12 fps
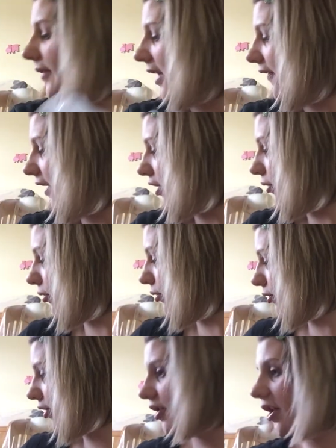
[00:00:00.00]
And then you
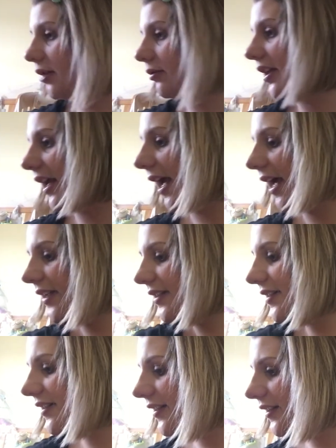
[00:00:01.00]
also get,
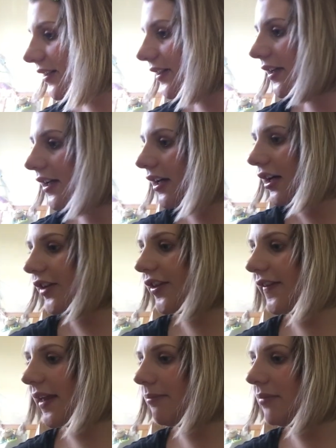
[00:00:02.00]
I
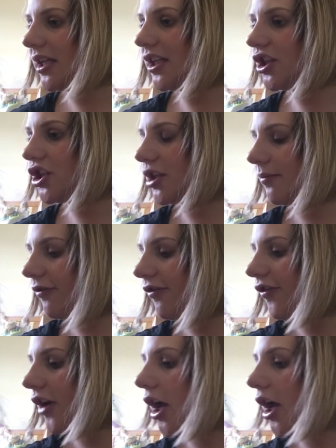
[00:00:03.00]
think they're medium flow.